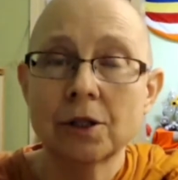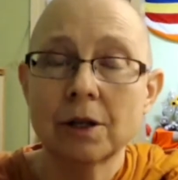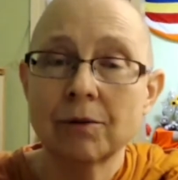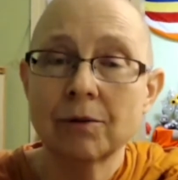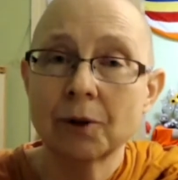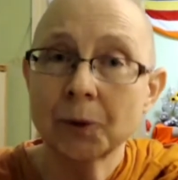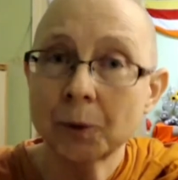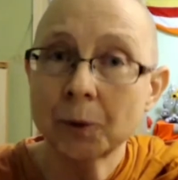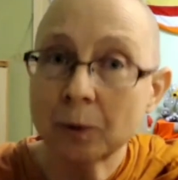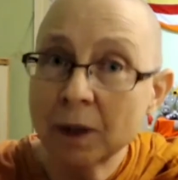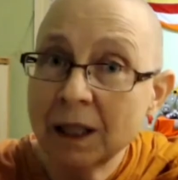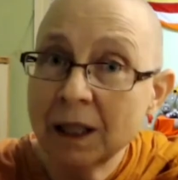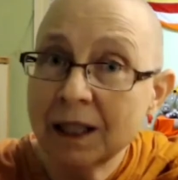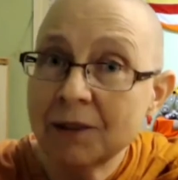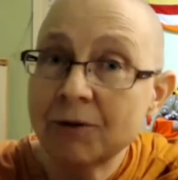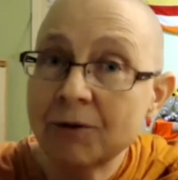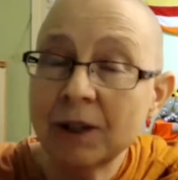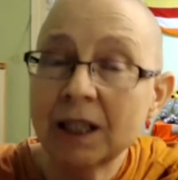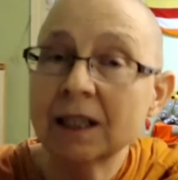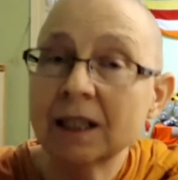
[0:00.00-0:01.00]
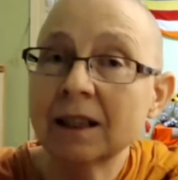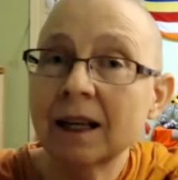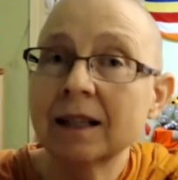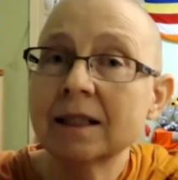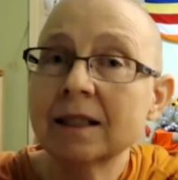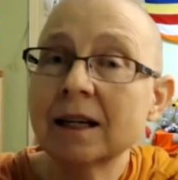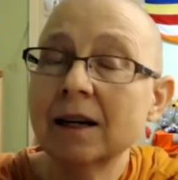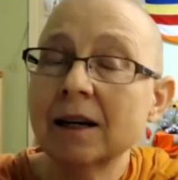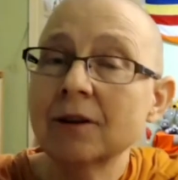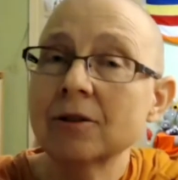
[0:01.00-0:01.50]
If you're really feeding that
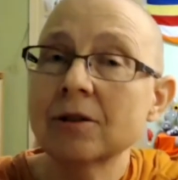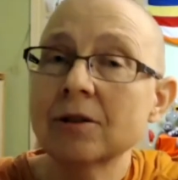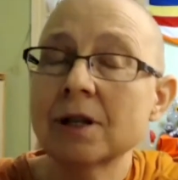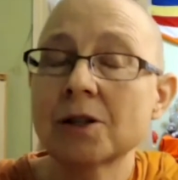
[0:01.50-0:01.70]
to others,